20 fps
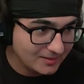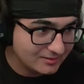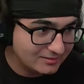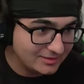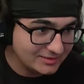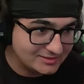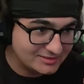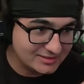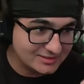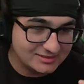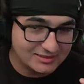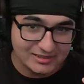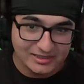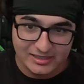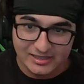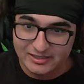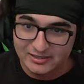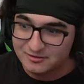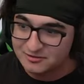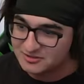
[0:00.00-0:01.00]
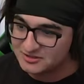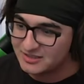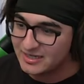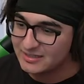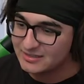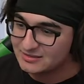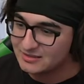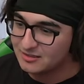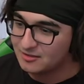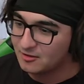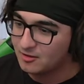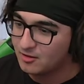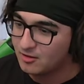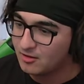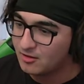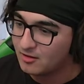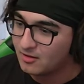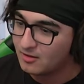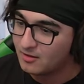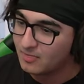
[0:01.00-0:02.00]
This is the intersecting
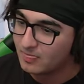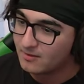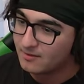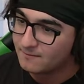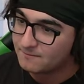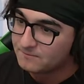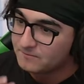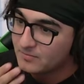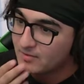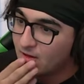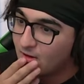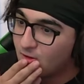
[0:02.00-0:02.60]
the